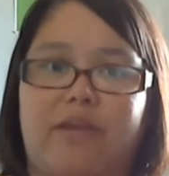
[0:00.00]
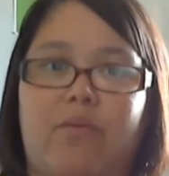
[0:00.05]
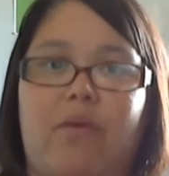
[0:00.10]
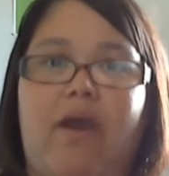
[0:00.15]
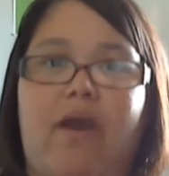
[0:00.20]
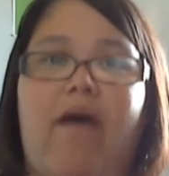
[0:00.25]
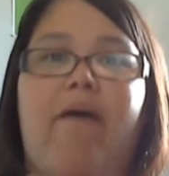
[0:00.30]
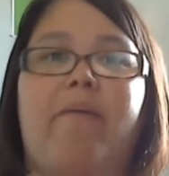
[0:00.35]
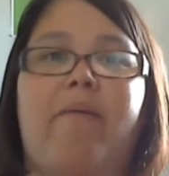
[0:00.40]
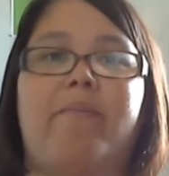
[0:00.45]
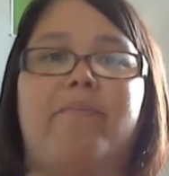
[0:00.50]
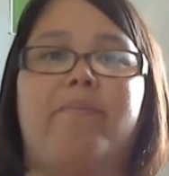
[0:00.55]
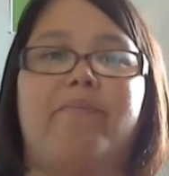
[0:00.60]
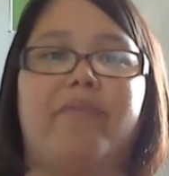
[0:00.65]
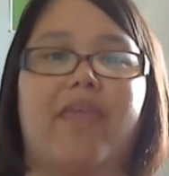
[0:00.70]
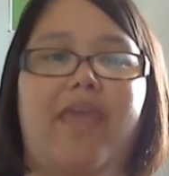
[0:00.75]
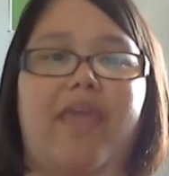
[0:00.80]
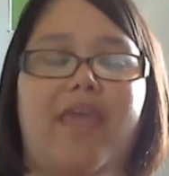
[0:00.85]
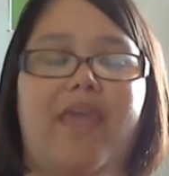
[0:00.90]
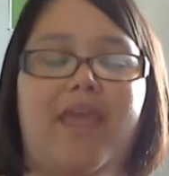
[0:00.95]
Well,
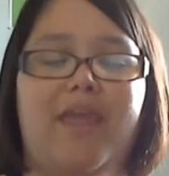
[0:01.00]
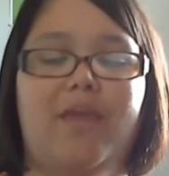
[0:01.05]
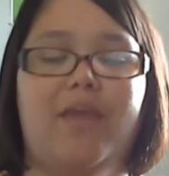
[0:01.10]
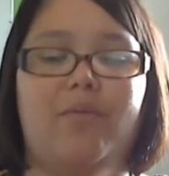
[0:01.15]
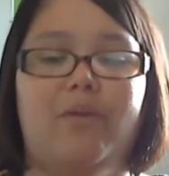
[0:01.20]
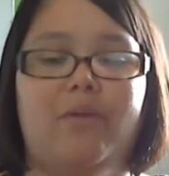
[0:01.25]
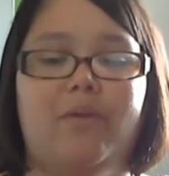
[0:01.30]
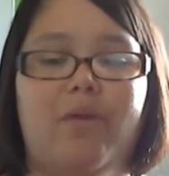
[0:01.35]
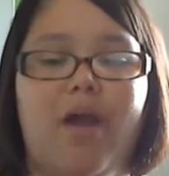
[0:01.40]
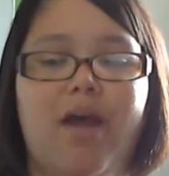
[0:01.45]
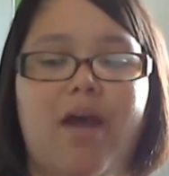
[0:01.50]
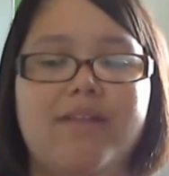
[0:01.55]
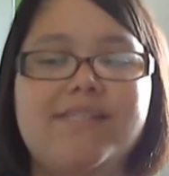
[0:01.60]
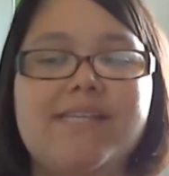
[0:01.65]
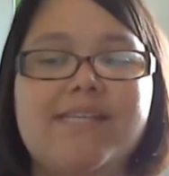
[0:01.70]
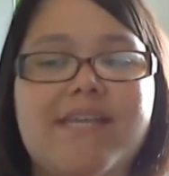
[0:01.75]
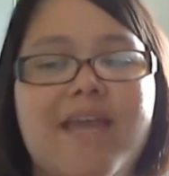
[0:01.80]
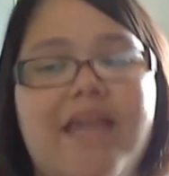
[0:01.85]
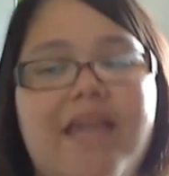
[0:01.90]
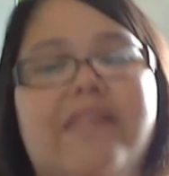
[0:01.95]
we were all
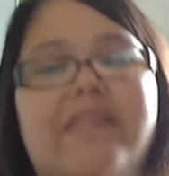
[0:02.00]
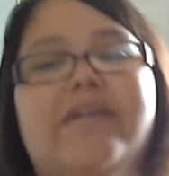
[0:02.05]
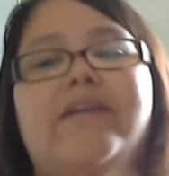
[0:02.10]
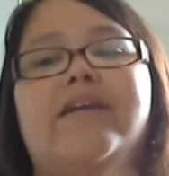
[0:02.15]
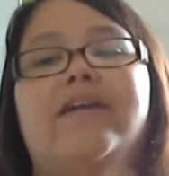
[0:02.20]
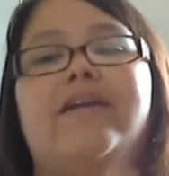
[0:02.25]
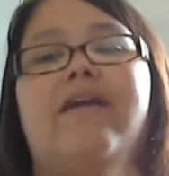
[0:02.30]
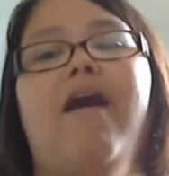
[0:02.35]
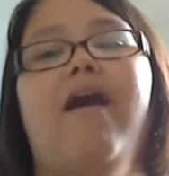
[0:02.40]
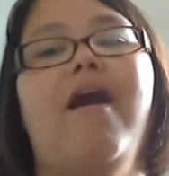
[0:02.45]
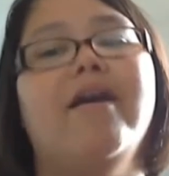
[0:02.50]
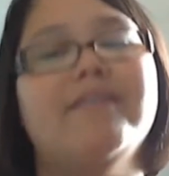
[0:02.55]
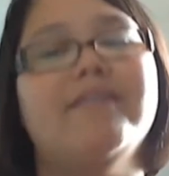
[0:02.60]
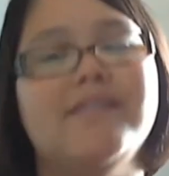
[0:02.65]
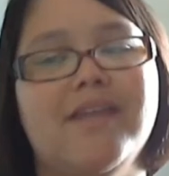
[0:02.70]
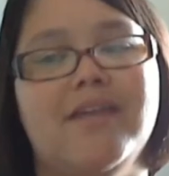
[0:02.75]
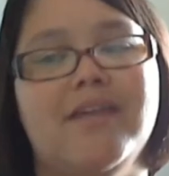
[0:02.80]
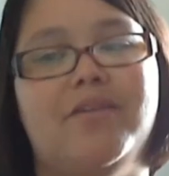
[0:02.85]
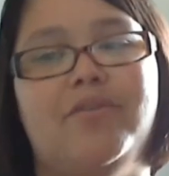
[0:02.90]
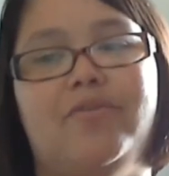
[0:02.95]
together
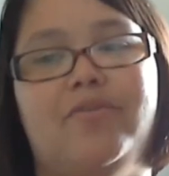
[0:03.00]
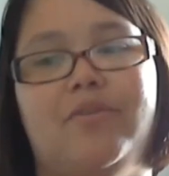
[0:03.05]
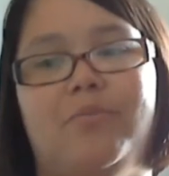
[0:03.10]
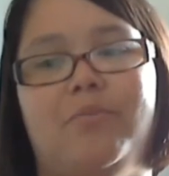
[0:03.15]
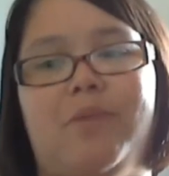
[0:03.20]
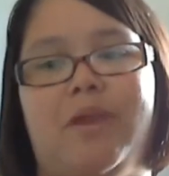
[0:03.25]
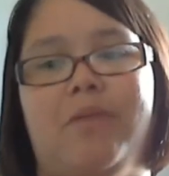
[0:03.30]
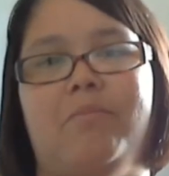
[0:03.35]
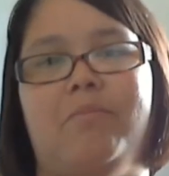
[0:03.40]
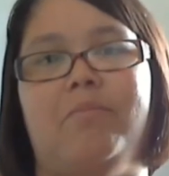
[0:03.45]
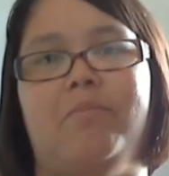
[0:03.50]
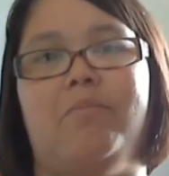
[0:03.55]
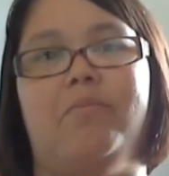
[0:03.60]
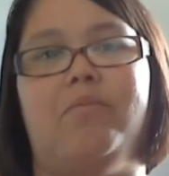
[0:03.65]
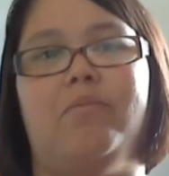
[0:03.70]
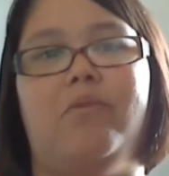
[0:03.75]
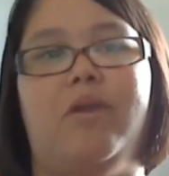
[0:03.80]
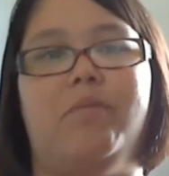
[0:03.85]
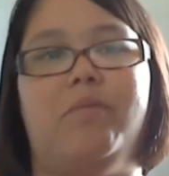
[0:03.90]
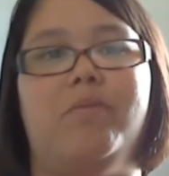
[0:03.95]
for my
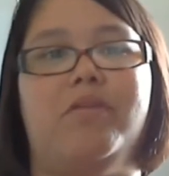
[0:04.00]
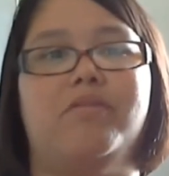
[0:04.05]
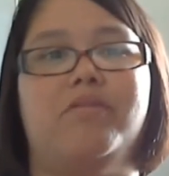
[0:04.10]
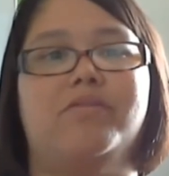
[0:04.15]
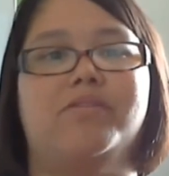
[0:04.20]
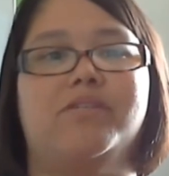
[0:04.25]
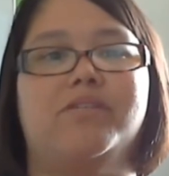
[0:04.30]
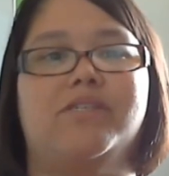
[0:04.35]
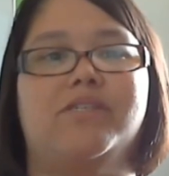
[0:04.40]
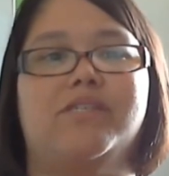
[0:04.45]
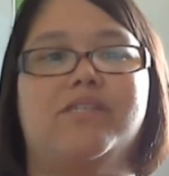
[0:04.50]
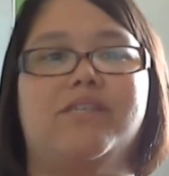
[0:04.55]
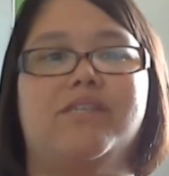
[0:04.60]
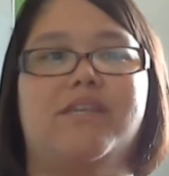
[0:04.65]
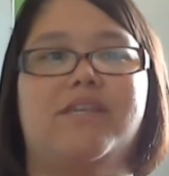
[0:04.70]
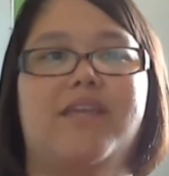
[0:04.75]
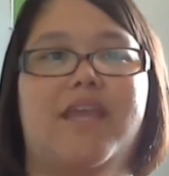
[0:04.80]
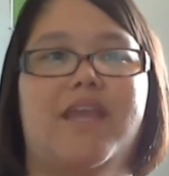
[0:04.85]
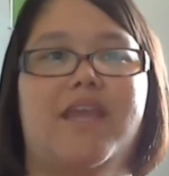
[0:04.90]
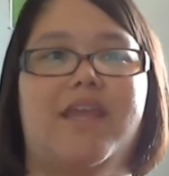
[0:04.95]
grandmother's
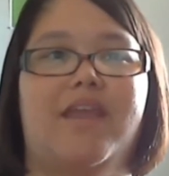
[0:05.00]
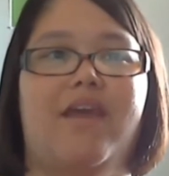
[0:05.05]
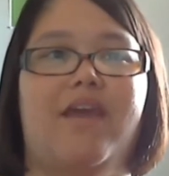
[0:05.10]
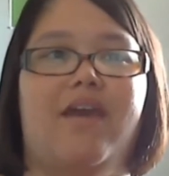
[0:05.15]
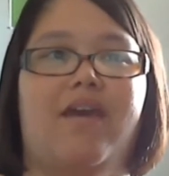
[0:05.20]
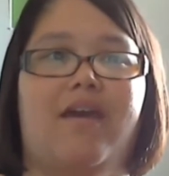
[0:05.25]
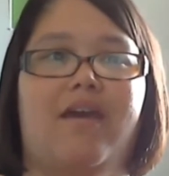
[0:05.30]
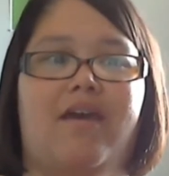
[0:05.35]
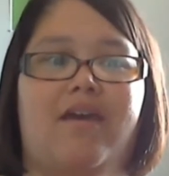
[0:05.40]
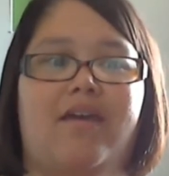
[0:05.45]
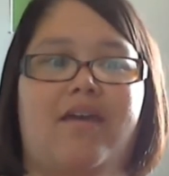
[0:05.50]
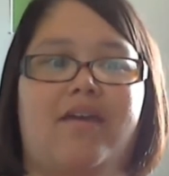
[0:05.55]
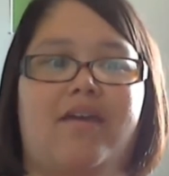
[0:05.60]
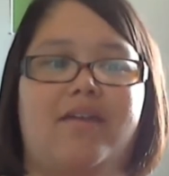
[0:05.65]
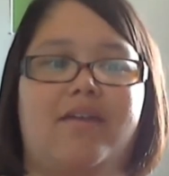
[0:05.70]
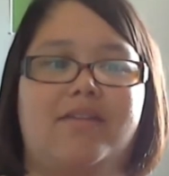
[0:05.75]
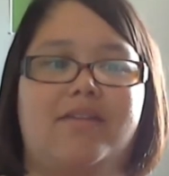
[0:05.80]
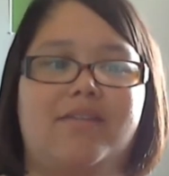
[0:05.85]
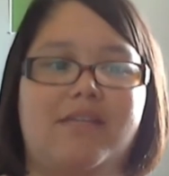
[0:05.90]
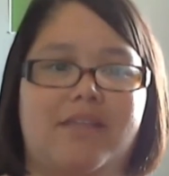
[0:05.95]

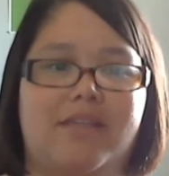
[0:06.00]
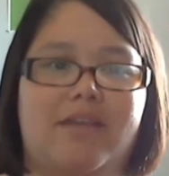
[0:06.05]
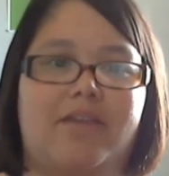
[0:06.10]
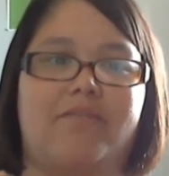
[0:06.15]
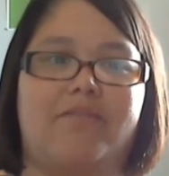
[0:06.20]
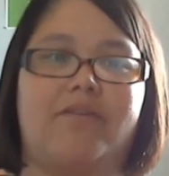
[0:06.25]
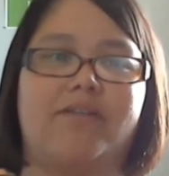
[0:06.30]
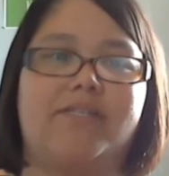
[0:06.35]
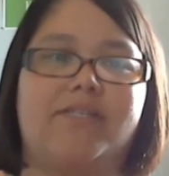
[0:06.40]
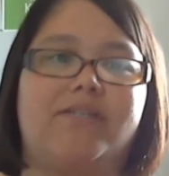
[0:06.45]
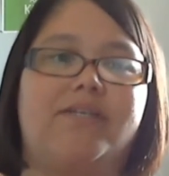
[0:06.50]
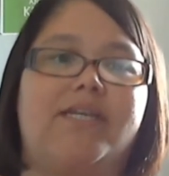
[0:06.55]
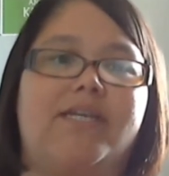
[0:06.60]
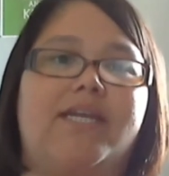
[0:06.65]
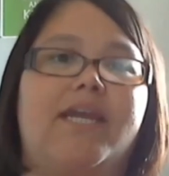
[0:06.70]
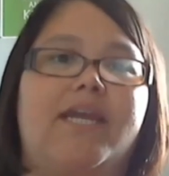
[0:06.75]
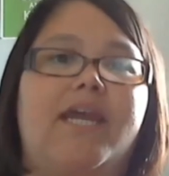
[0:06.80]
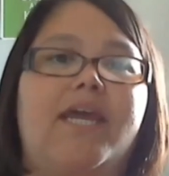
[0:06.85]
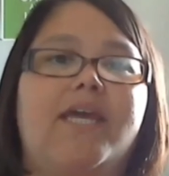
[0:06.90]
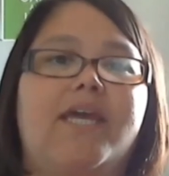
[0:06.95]
death anniversary.